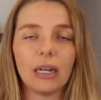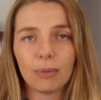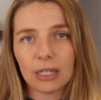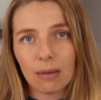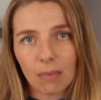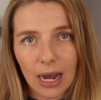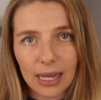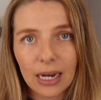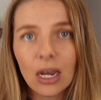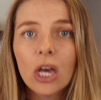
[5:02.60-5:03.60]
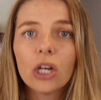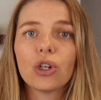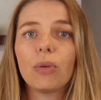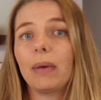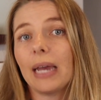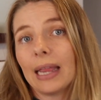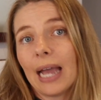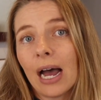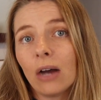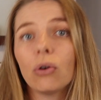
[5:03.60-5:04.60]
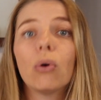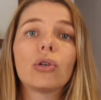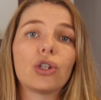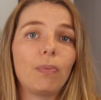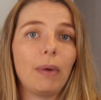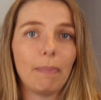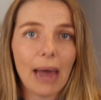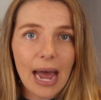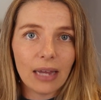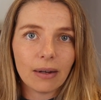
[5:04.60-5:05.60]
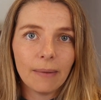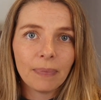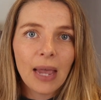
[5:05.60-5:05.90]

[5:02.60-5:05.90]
deep sea mining should be allowed or should be banned.